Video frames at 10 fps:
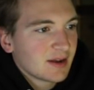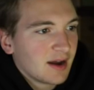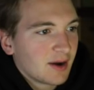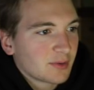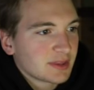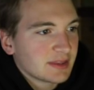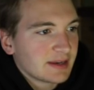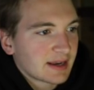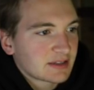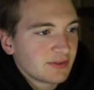uh, within the
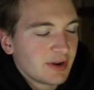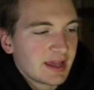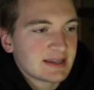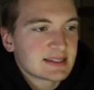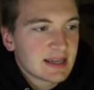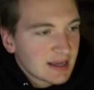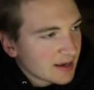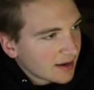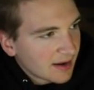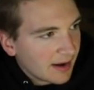next few days.
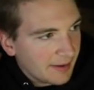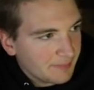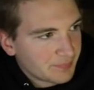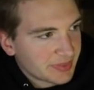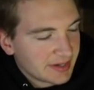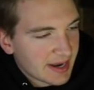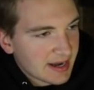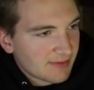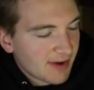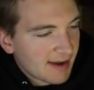Um, the
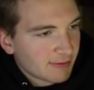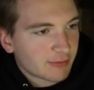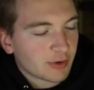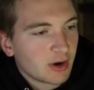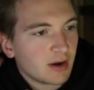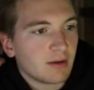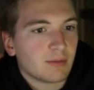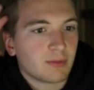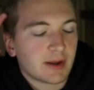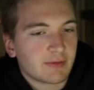95 overall,
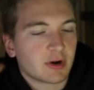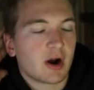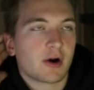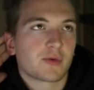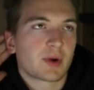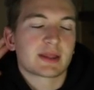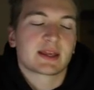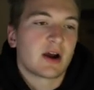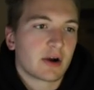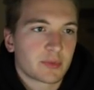whatever hardware, I
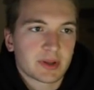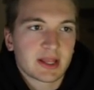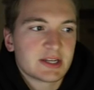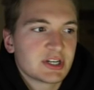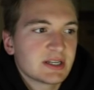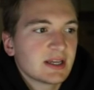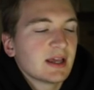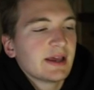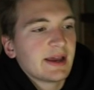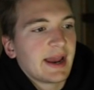think hardware legend,
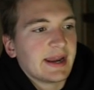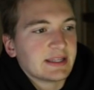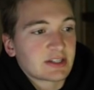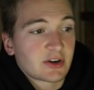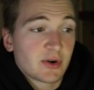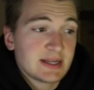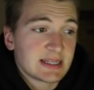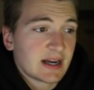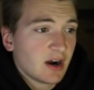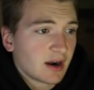and it's a
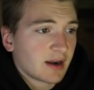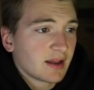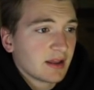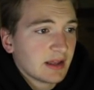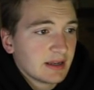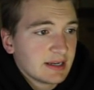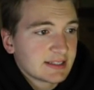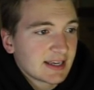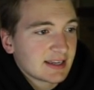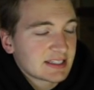crazy card.
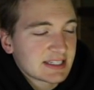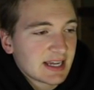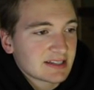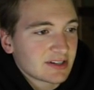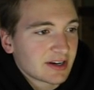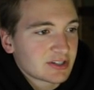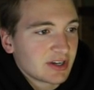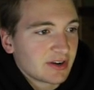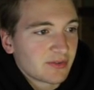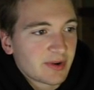It's its stats are
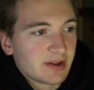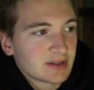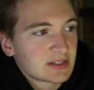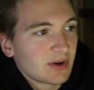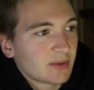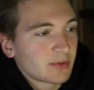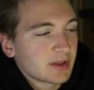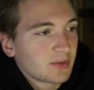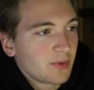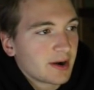actually unreal, so I
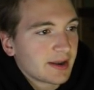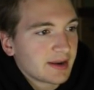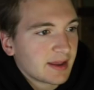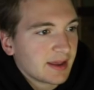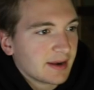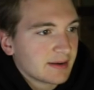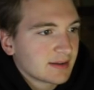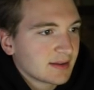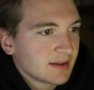really want it, and